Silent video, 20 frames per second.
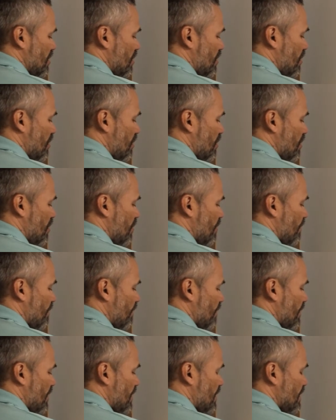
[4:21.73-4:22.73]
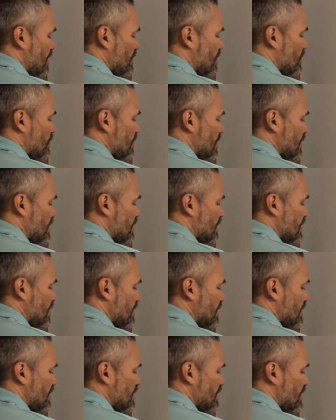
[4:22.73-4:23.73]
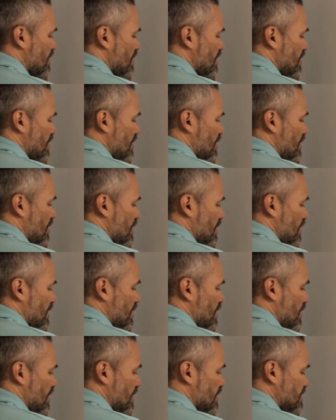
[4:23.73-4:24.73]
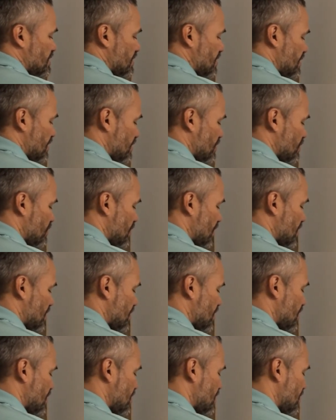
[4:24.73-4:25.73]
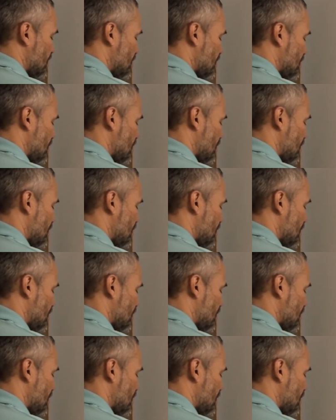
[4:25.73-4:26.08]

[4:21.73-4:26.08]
of e to the t is e to the t.